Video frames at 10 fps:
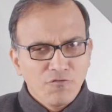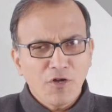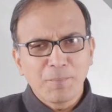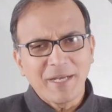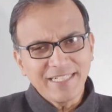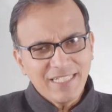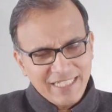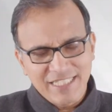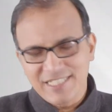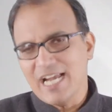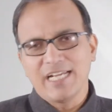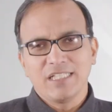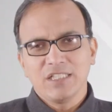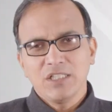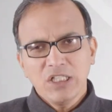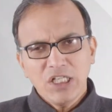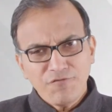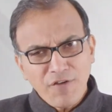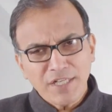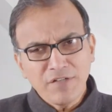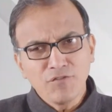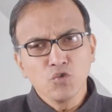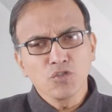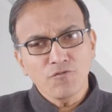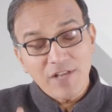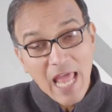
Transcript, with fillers: For better understanding, effective use of